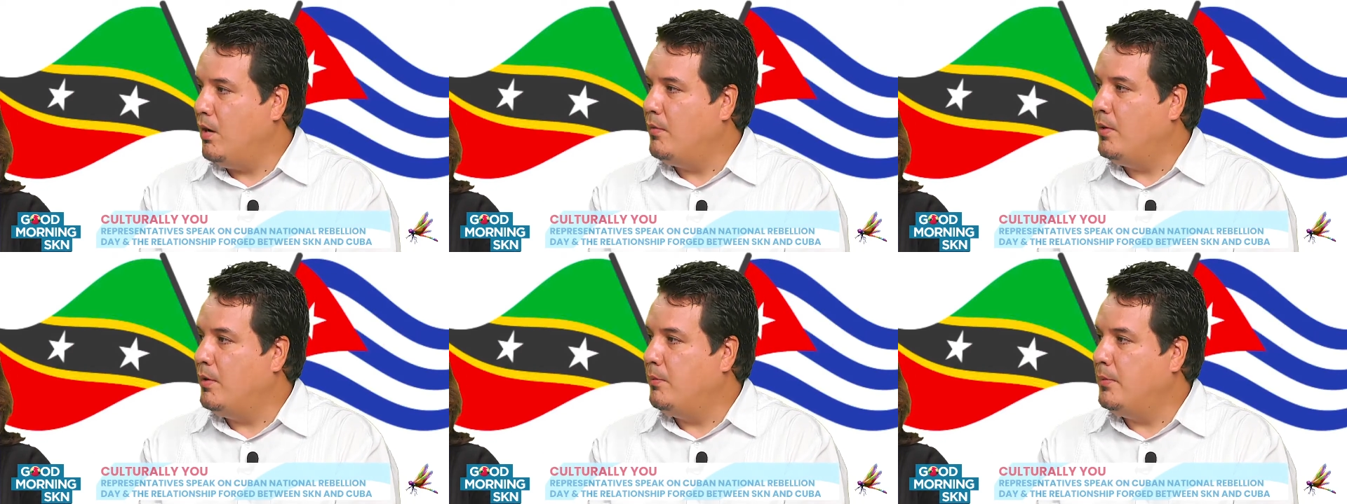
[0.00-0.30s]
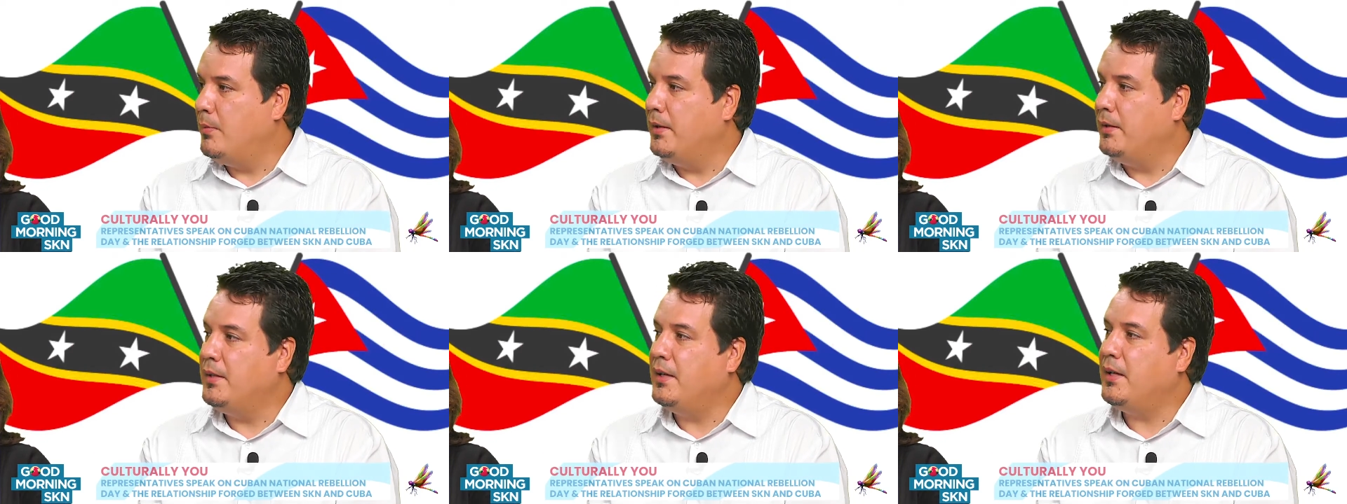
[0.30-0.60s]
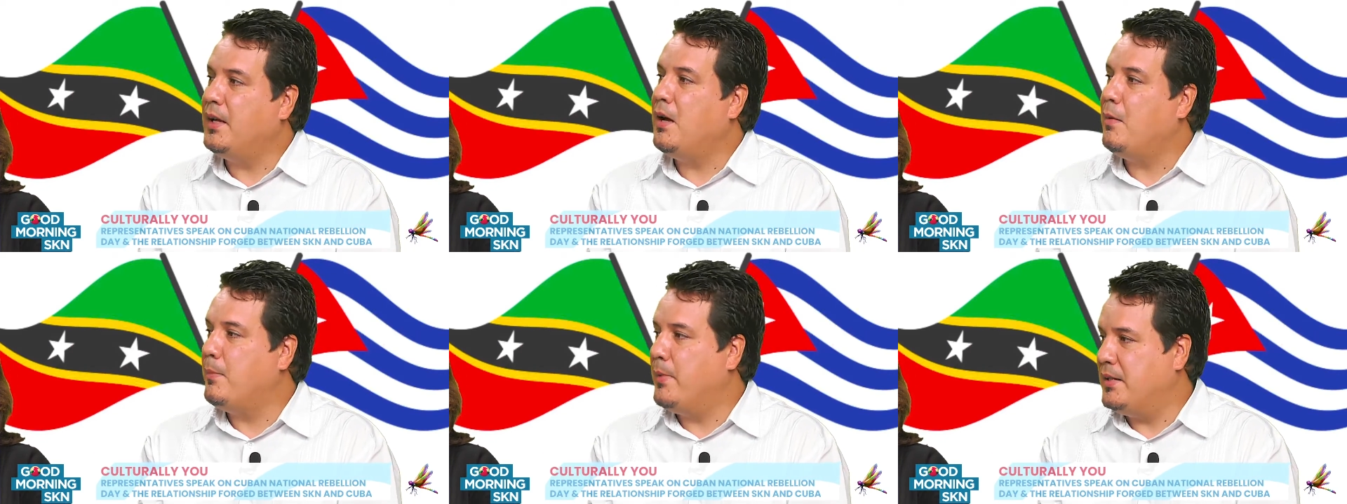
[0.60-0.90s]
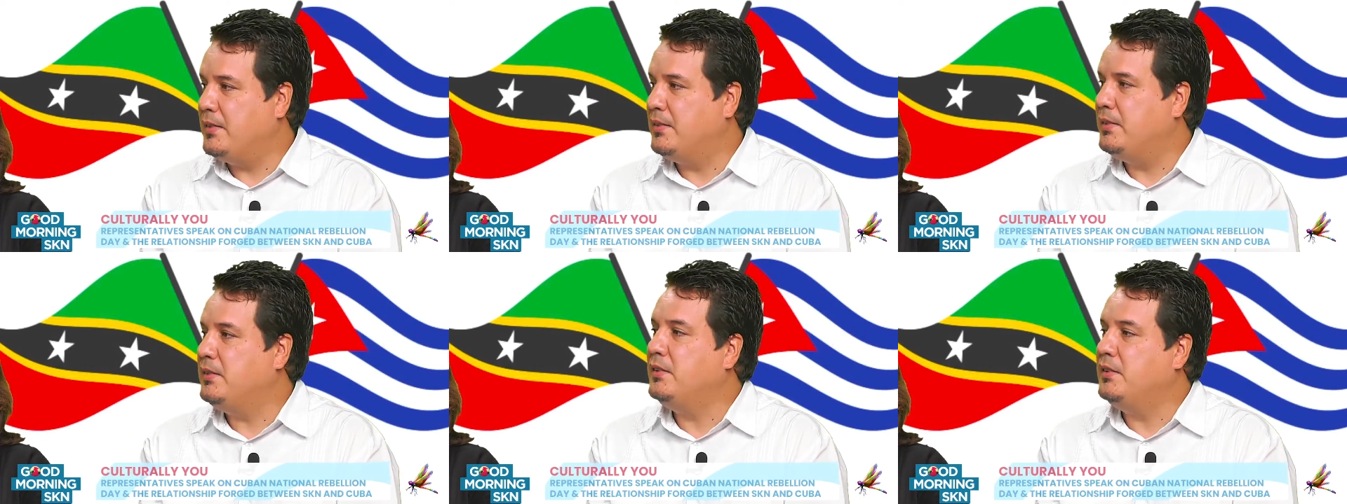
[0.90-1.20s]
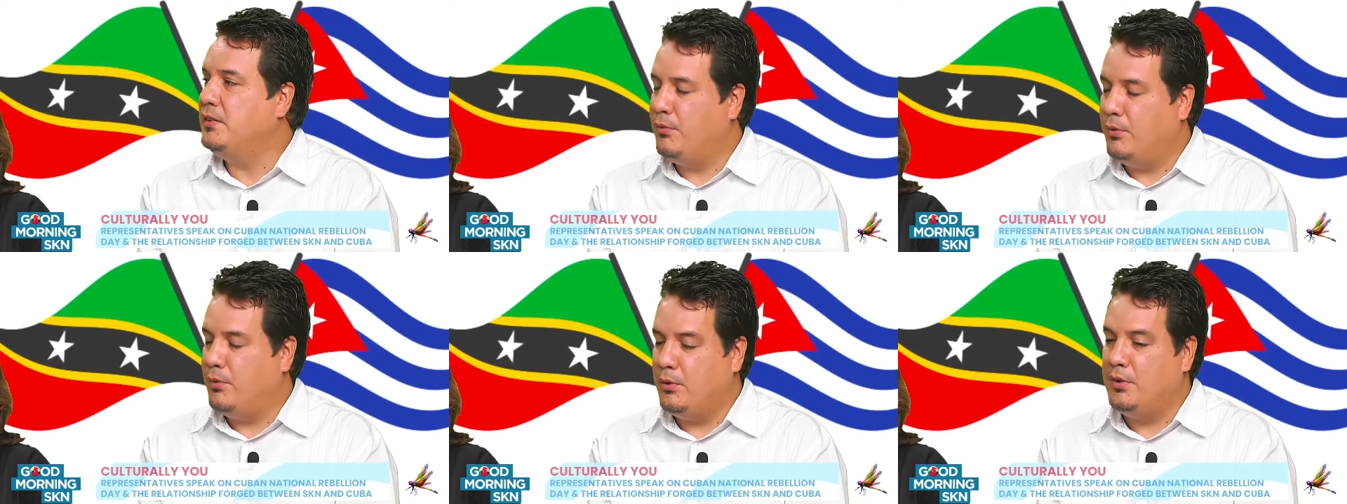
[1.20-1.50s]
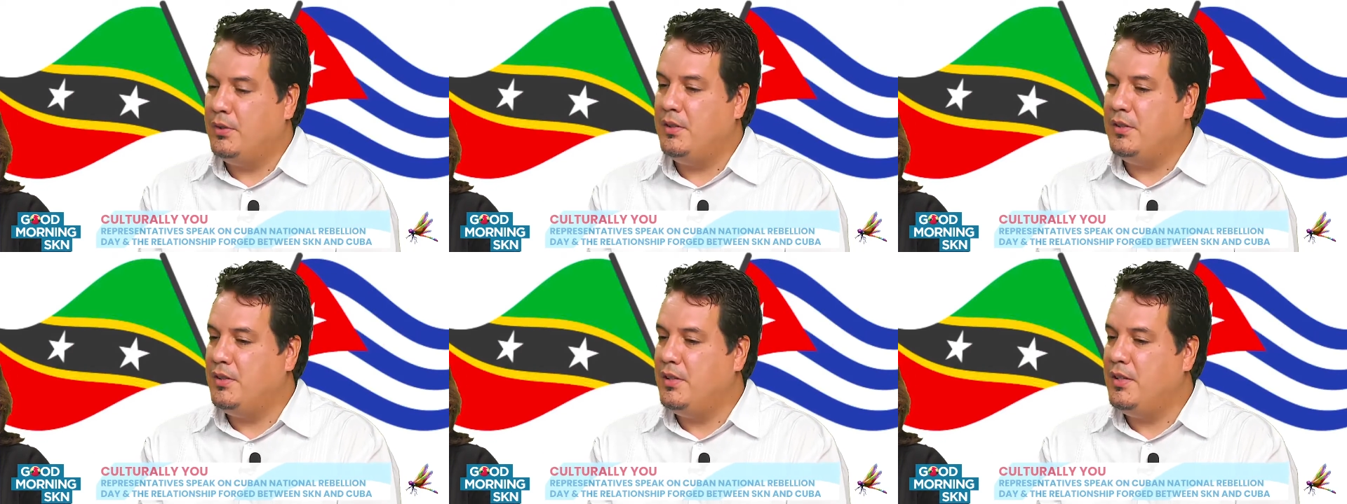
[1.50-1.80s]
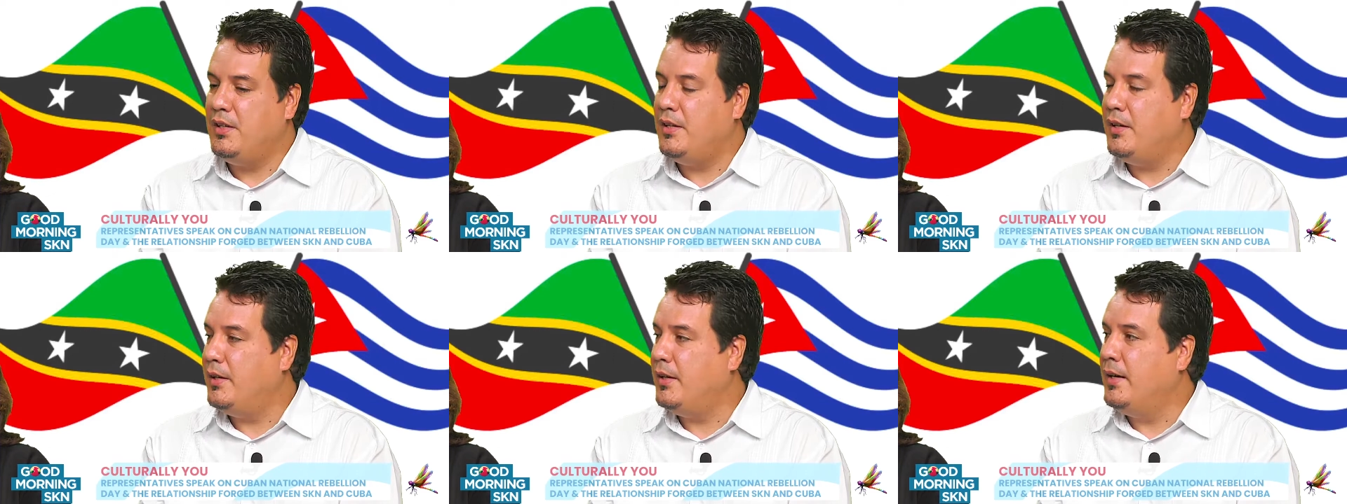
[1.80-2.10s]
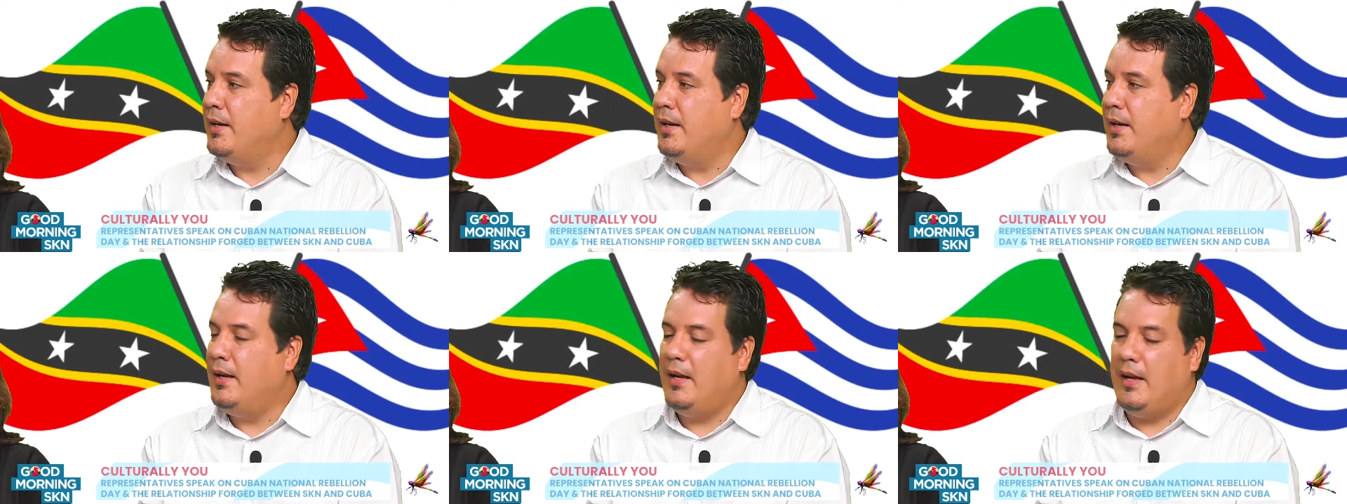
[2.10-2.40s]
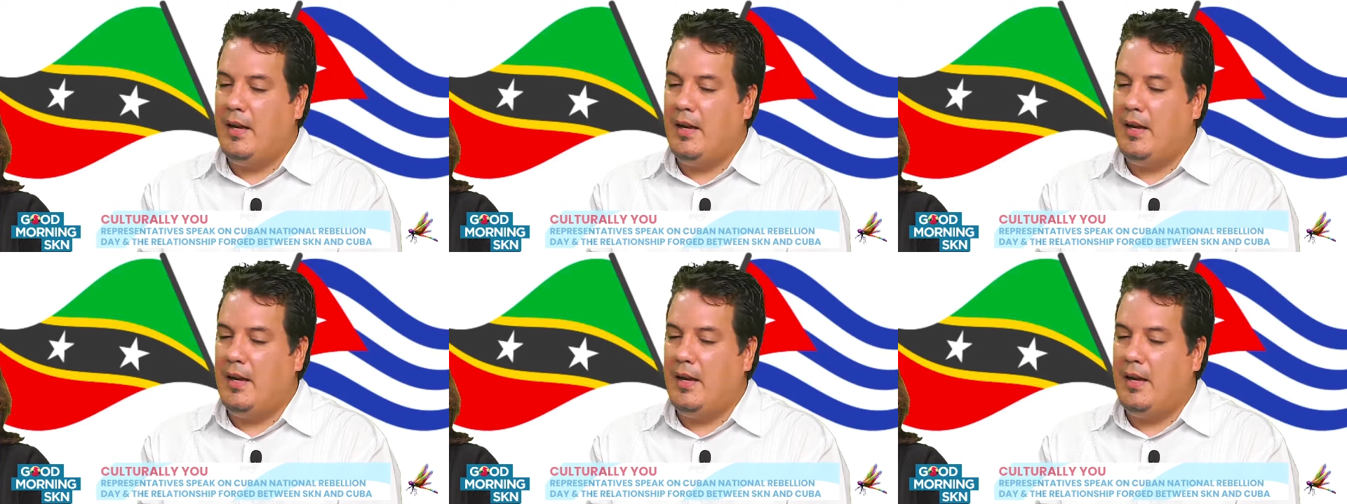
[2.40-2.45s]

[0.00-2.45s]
government the capacities for this year.